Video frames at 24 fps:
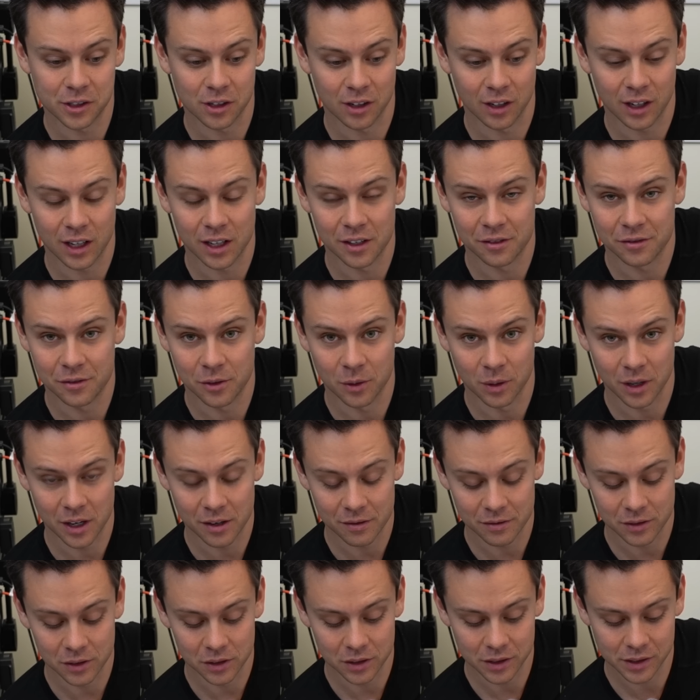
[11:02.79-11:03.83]
circuit of forty
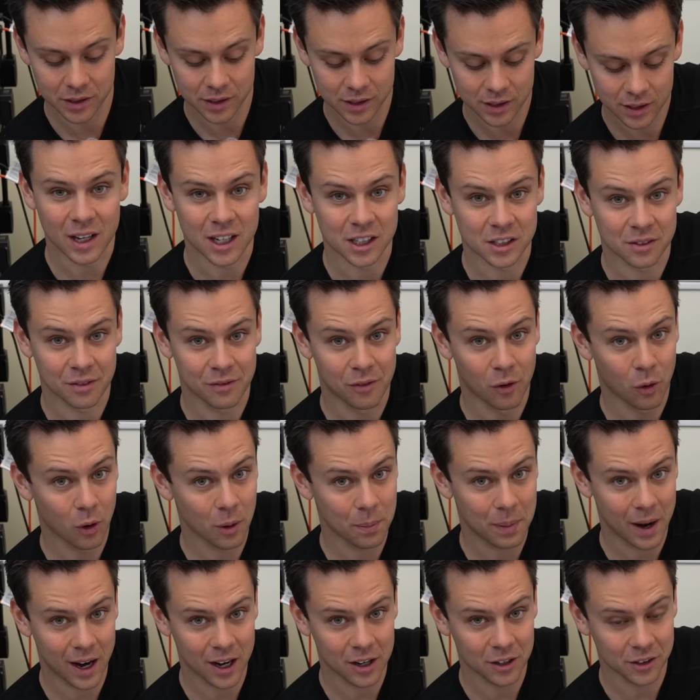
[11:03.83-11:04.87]
volts, because
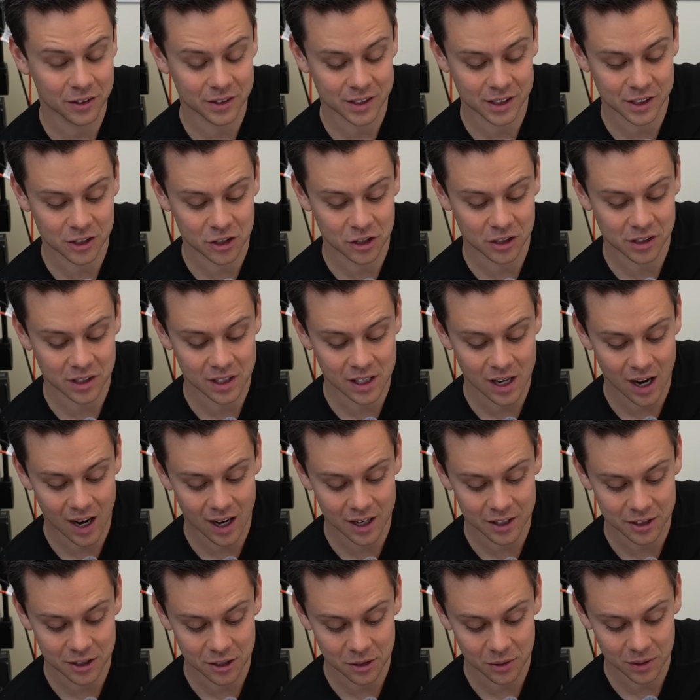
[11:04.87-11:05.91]
four panels is just
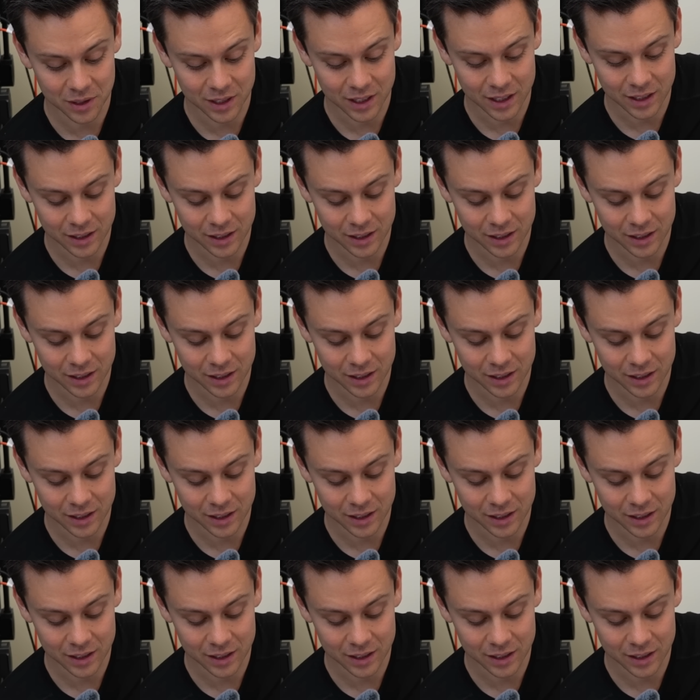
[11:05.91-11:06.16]
not doing